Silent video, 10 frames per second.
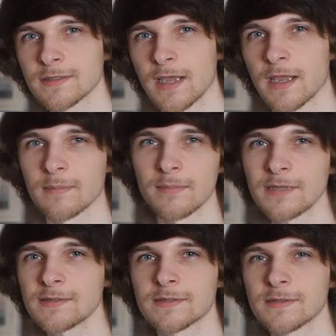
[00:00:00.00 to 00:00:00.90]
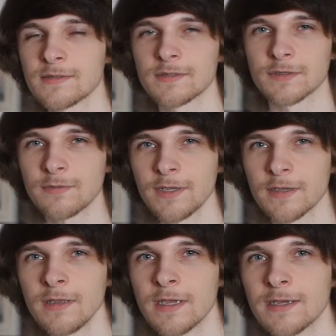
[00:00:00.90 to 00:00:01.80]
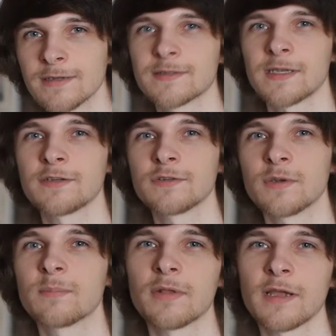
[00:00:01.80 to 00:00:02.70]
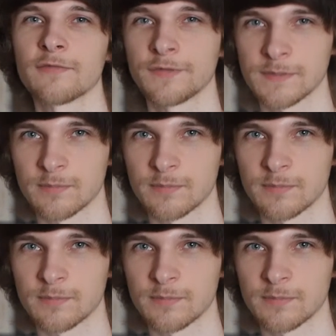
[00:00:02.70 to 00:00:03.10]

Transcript: a master's degree decided to apply for this